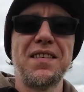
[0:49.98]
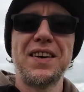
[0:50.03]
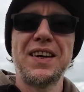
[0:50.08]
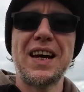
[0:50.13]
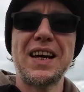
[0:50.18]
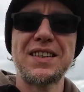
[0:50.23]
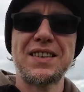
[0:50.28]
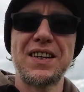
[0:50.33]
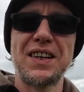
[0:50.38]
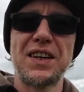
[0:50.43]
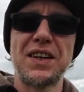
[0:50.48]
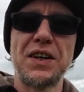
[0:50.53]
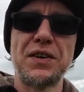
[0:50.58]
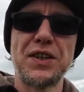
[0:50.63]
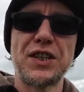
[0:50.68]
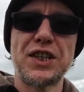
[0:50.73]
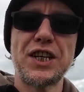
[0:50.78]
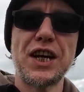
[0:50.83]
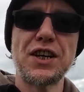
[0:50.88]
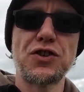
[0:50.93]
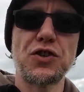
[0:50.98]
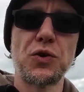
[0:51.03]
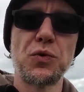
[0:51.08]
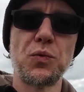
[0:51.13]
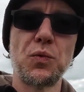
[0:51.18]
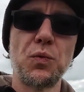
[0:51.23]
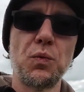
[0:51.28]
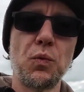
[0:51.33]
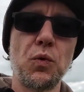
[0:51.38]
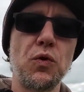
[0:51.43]
next thing I know, a sedge
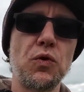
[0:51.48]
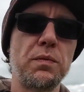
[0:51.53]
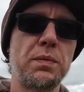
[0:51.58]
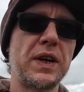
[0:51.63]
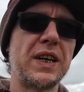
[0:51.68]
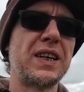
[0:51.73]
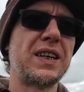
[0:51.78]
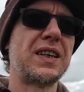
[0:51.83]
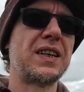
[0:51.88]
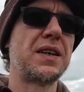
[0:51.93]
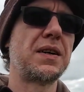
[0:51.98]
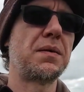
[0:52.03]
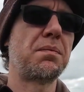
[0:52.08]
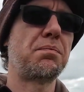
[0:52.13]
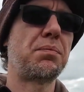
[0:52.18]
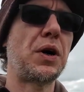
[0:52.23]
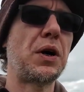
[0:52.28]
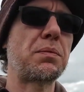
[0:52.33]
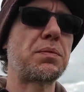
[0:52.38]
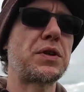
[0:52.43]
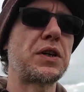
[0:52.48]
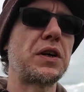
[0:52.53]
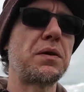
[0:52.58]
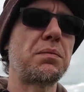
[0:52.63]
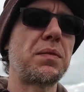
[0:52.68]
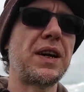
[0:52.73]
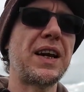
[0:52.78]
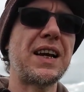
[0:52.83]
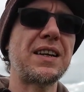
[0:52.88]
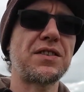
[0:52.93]
warbler pops up,
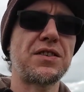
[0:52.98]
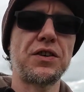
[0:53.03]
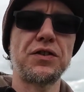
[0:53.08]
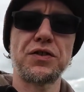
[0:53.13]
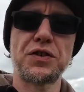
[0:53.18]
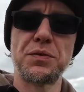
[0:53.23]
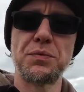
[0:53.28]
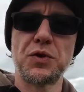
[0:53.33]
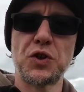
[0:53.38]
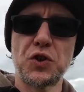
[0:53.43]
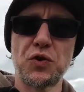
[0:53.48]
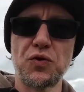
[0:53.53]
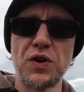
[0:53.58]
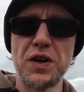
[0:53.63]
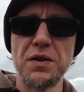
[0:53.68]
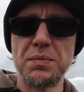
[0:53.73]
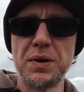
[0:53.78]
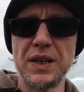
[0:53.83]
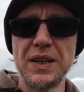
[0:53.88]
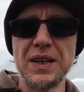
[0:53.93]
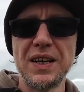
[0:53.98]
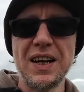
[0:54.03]
lands on some shrub,